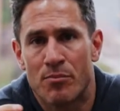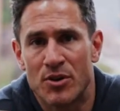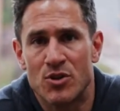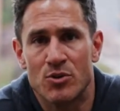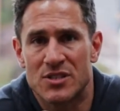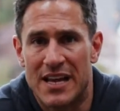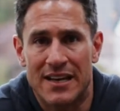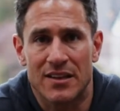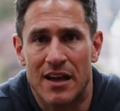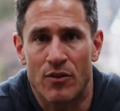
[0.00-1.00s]
produce
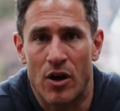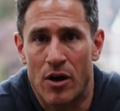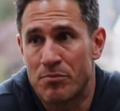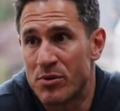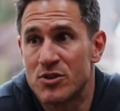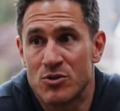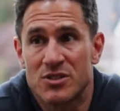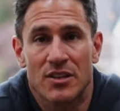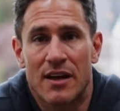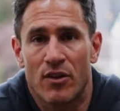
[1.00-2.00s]
a
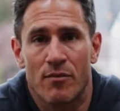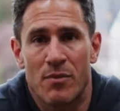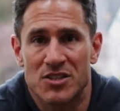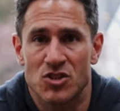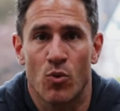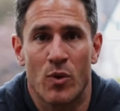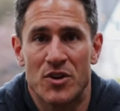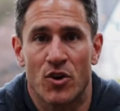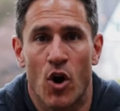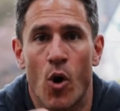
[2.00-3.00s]
level of muscle
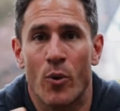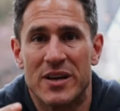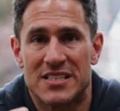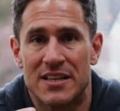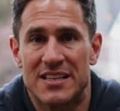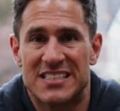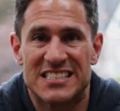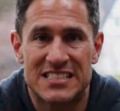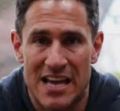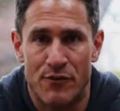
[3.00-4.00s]
when you're always in this
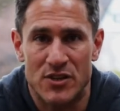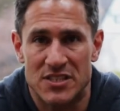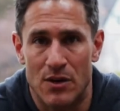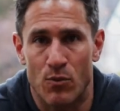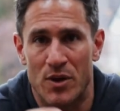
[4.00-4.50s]
deficit,